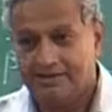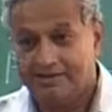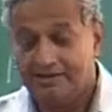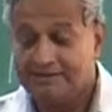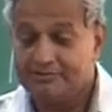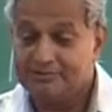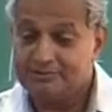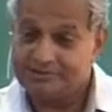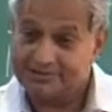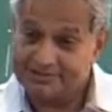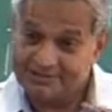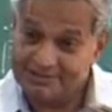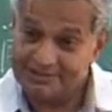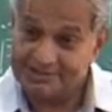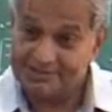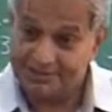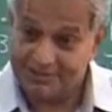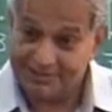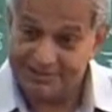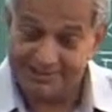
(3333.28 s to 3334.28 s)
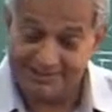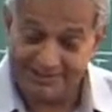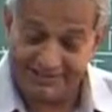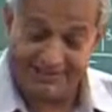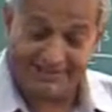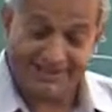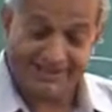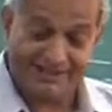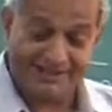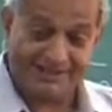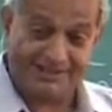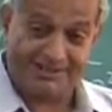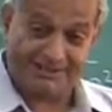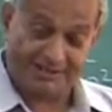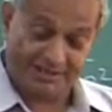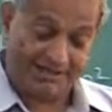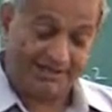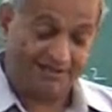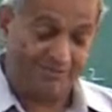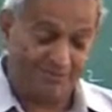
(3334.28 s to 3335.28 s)
Now, this is where the industry
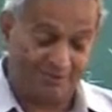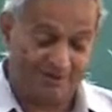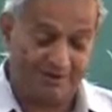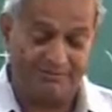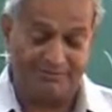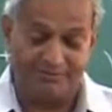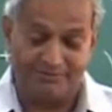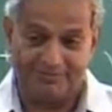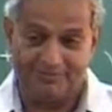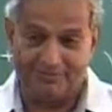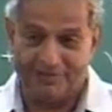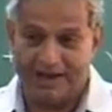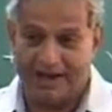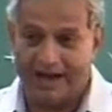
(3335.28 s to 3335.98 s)
real problem,